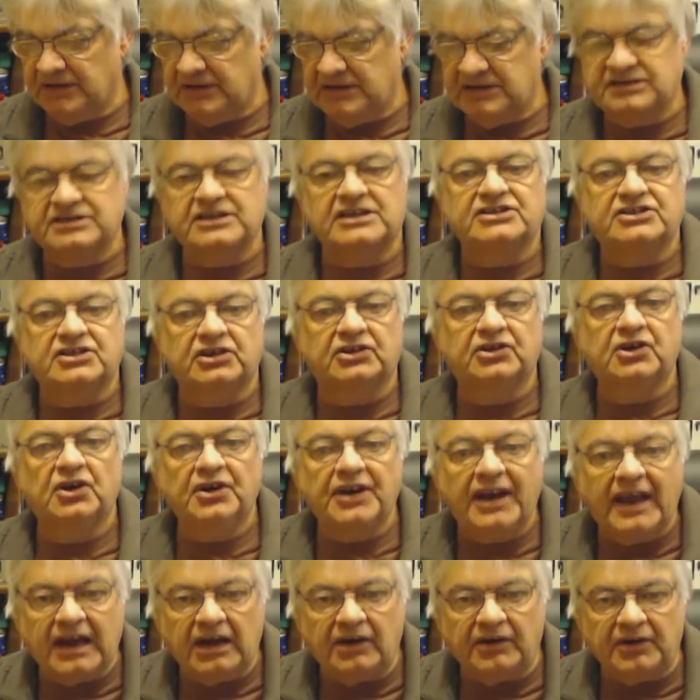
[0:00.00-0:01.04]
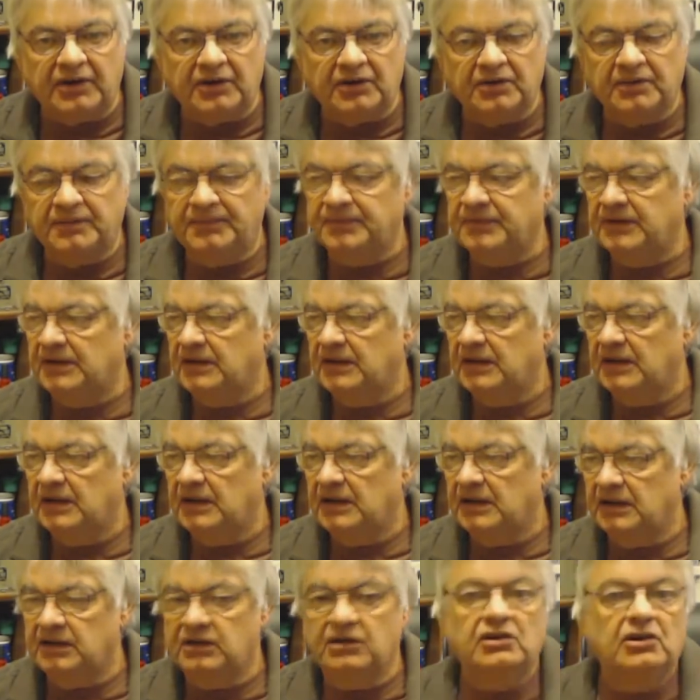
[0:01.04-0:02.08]
is a good aerial.
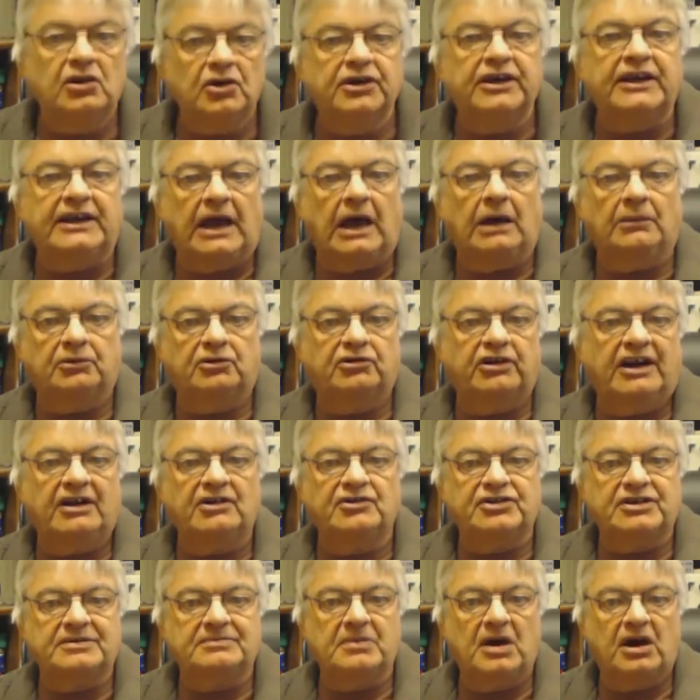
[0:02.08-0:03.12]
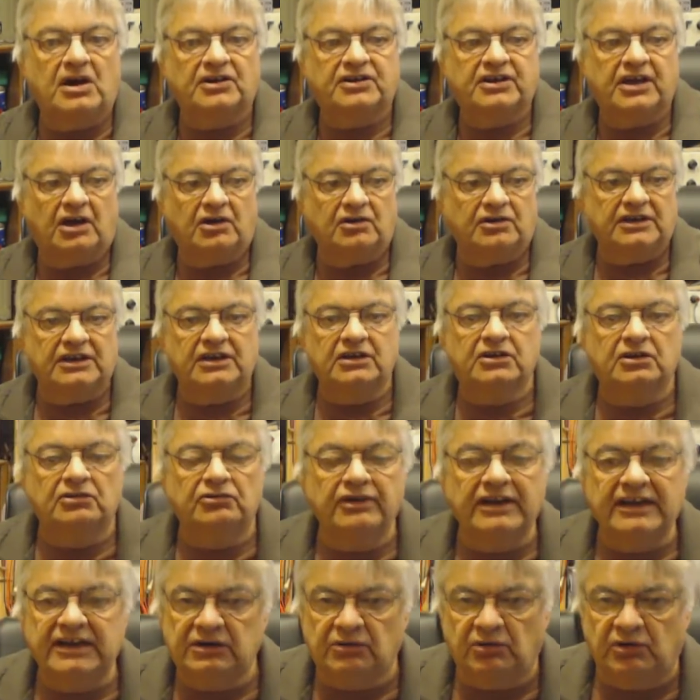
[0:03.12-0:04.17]
You look it up, grounded Marconi. You can
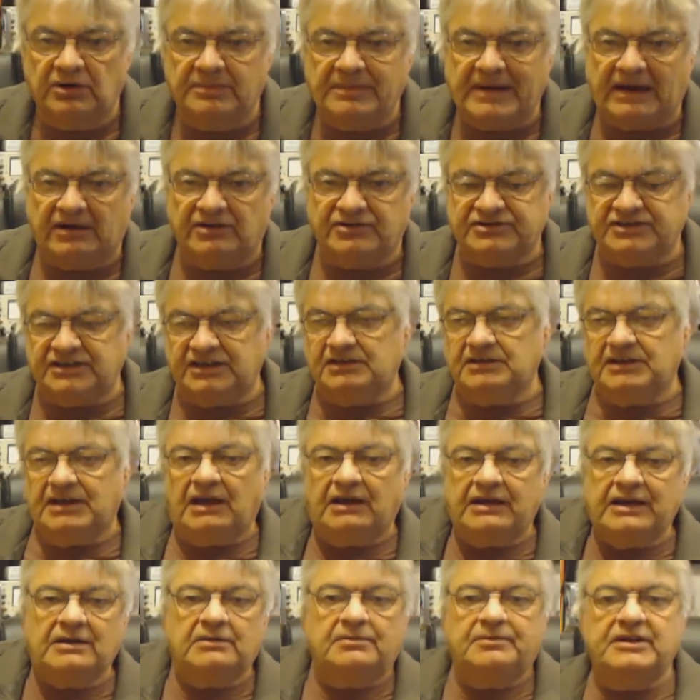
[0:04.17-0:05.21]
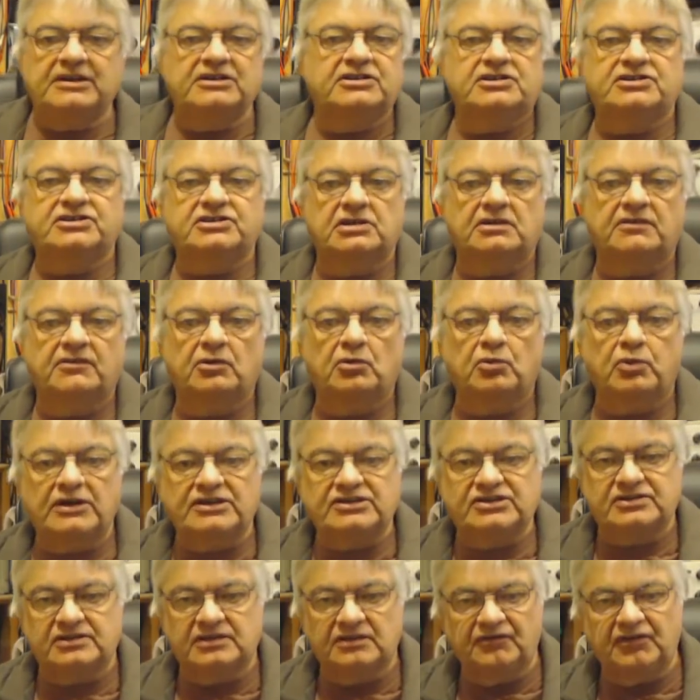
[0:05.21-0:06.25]
read all about it. It'll be just sort of a
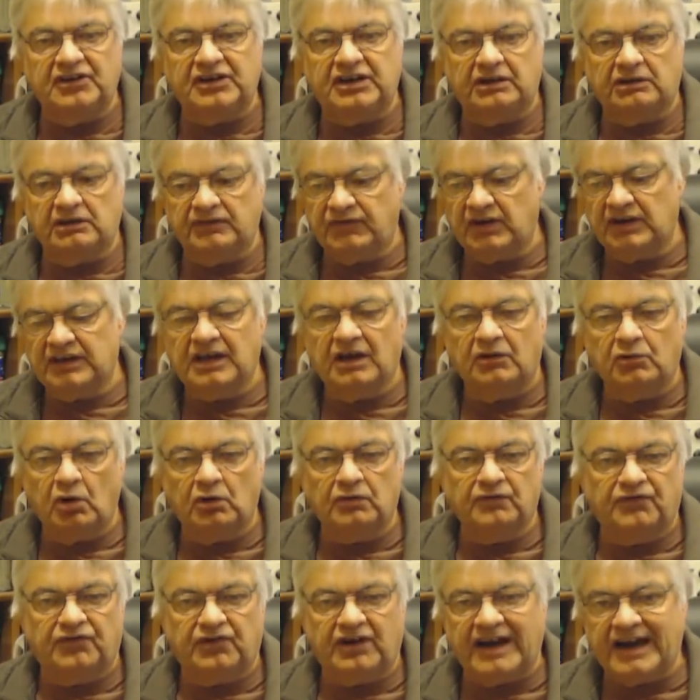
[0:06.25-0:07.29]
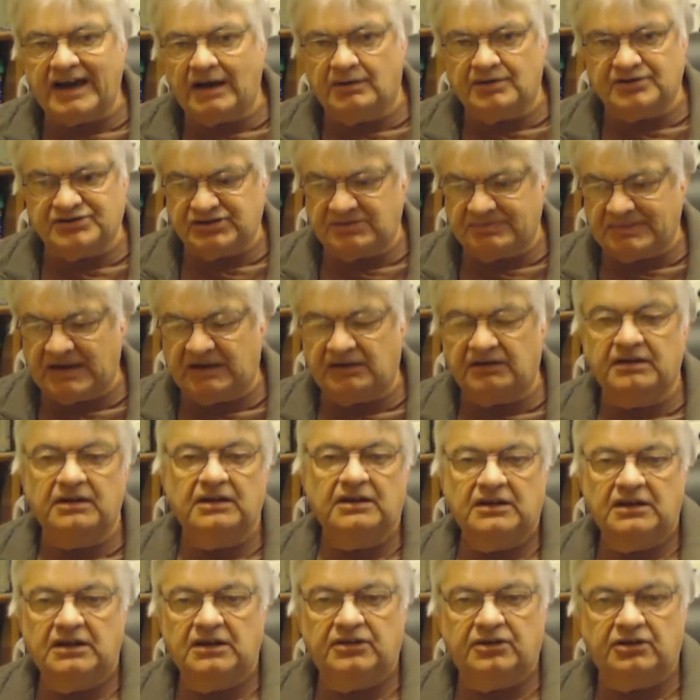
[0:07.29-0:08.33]
waste of the video if I go on for hours about
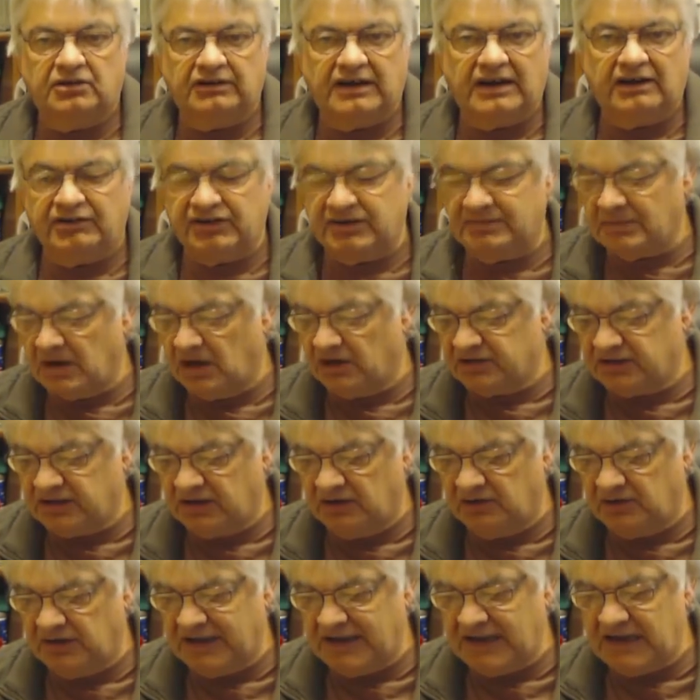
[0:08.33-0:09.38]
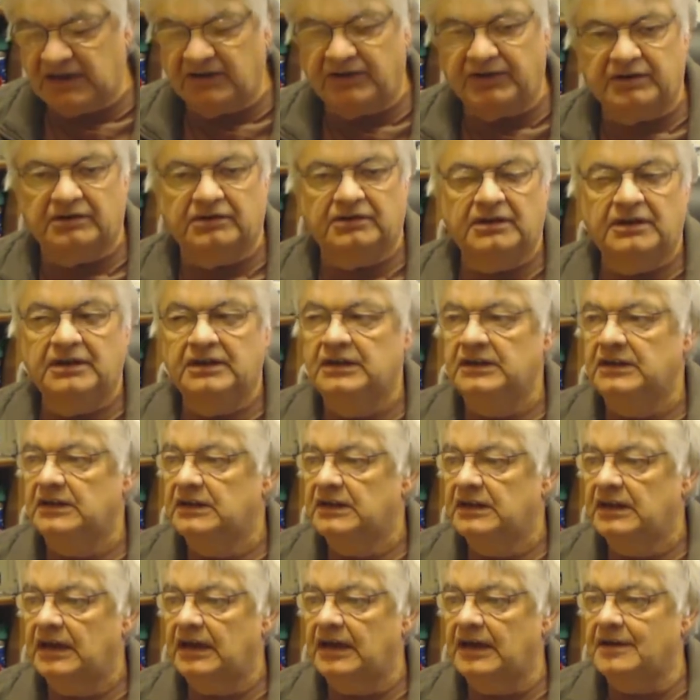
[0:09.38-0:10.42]
the grounded Marconi aerial.
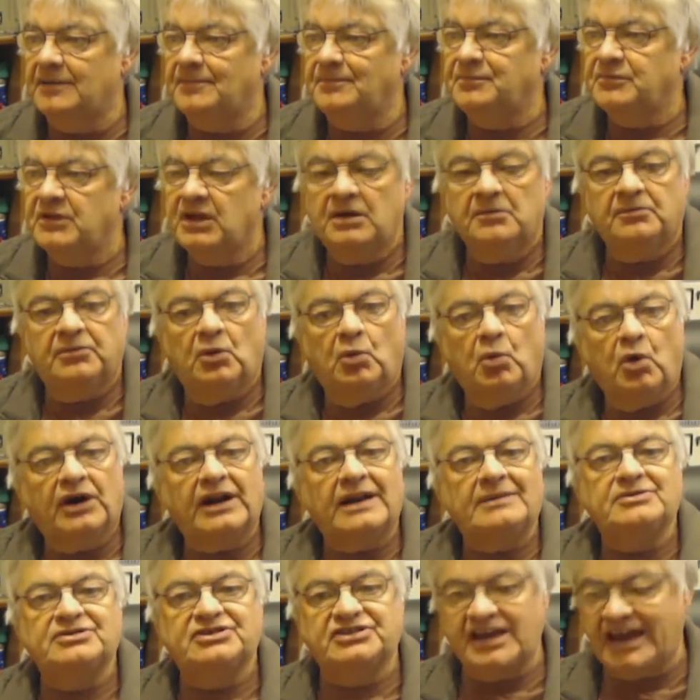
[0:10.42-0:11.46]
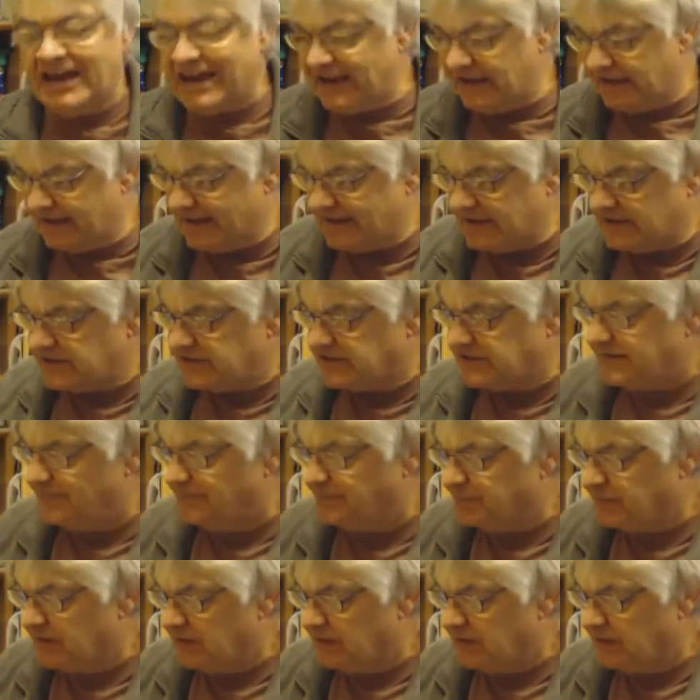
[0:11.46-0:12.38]
But what I'm saying is,